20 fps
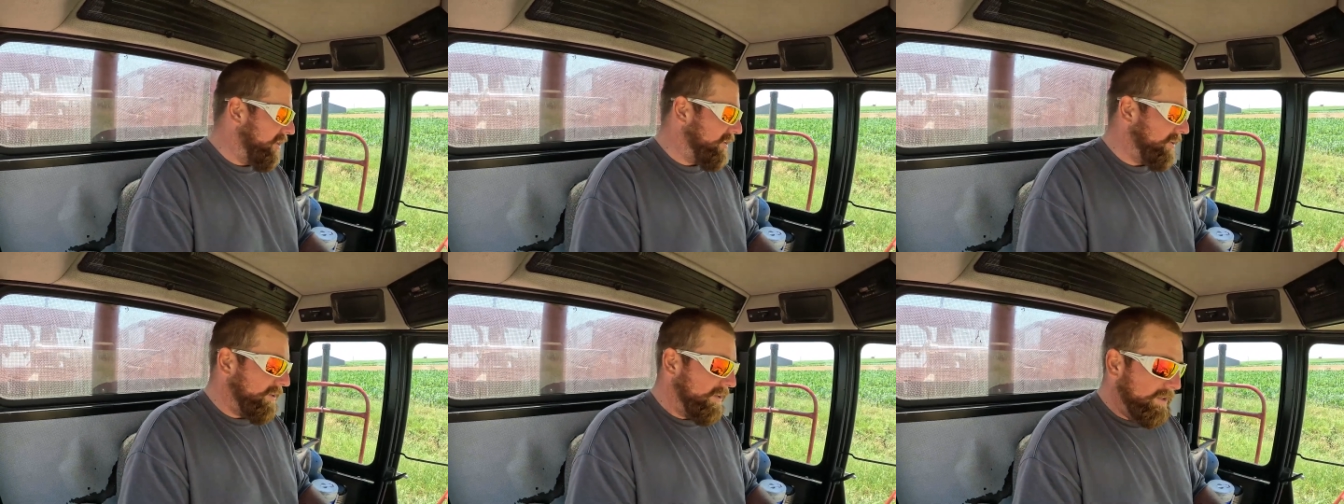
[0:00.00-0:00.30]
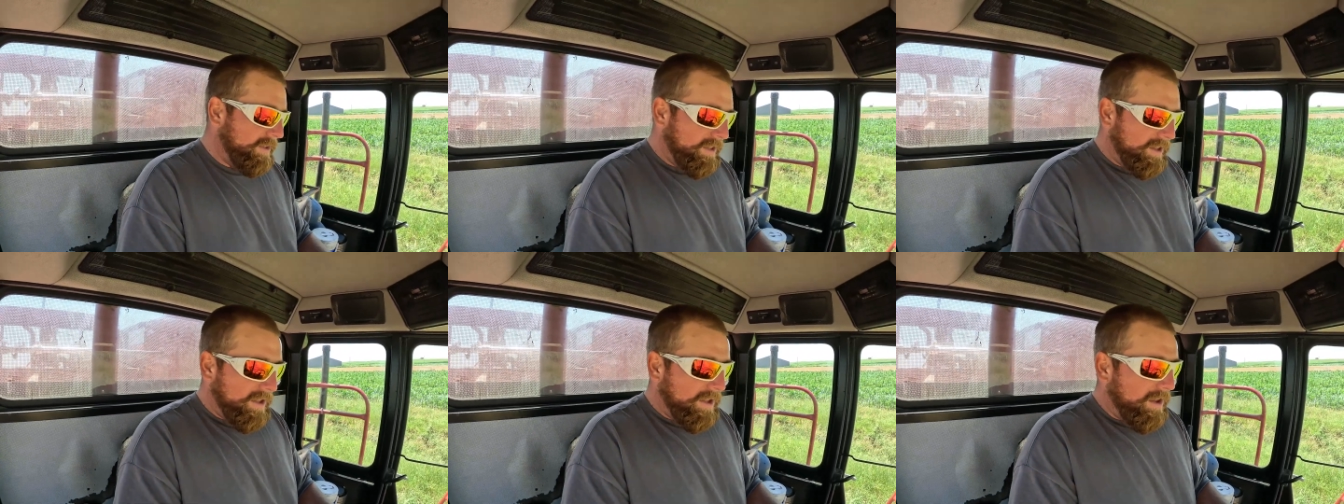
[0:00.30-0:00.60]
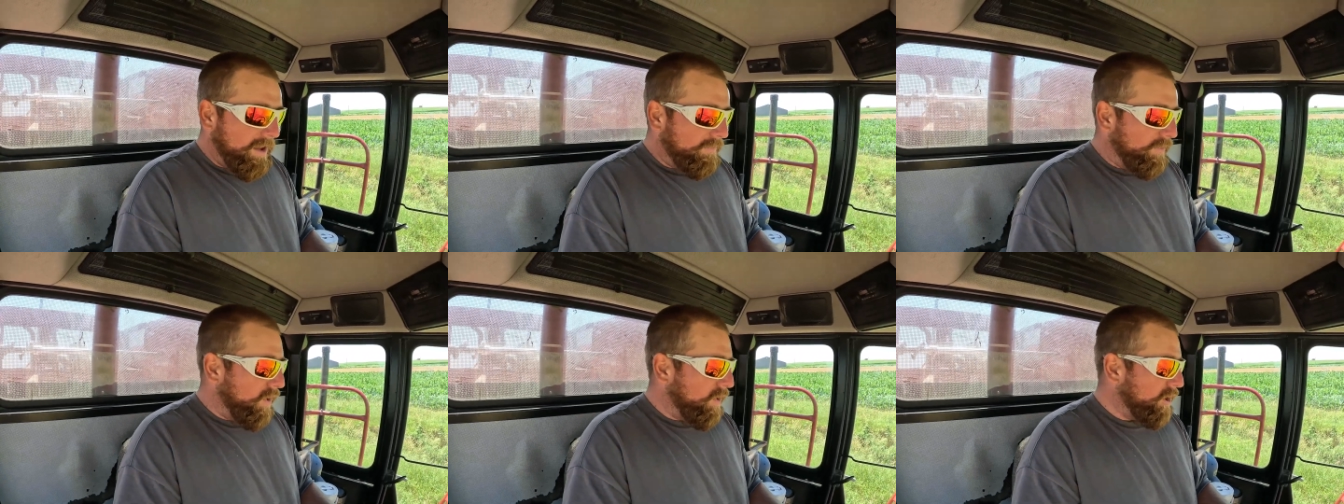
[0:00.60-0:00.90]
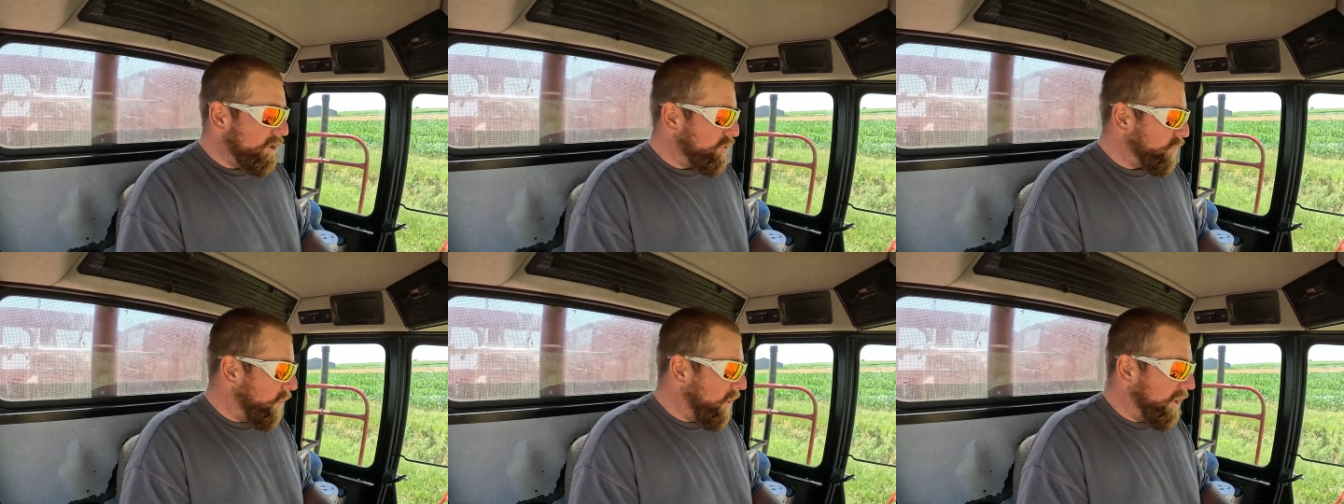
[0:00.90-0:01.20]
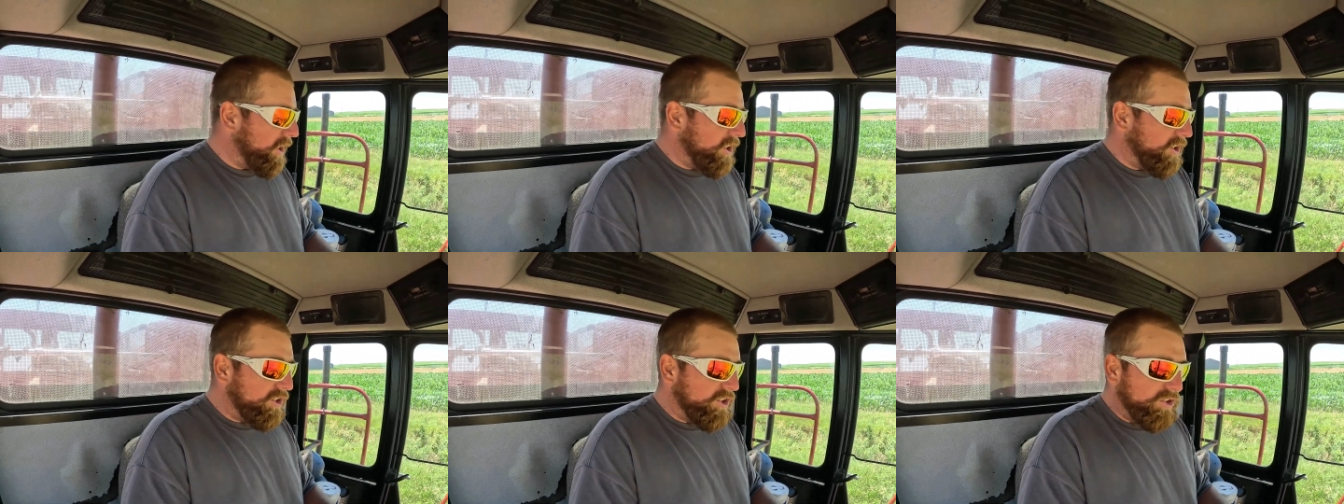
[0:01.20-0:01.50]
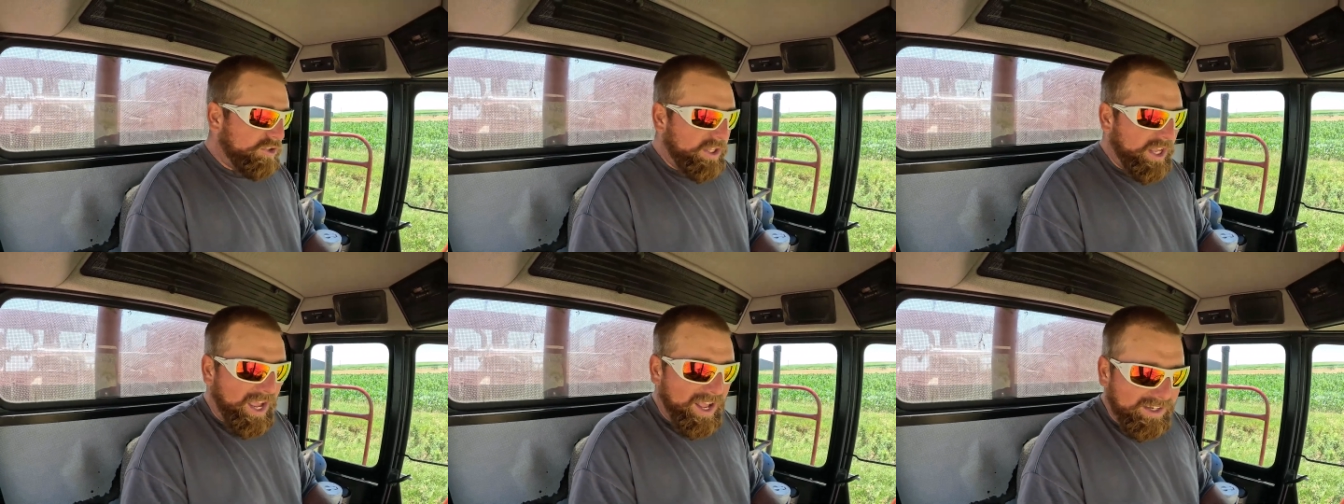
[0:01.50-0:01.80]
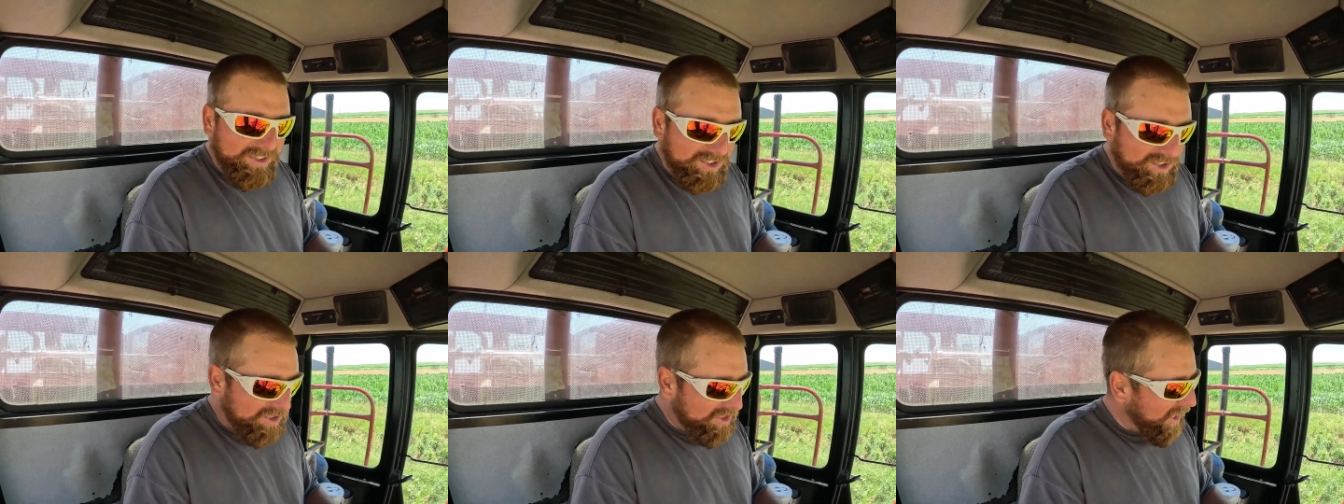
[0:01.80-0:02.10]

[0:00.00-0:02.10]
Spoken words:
I've always wanted to do that, just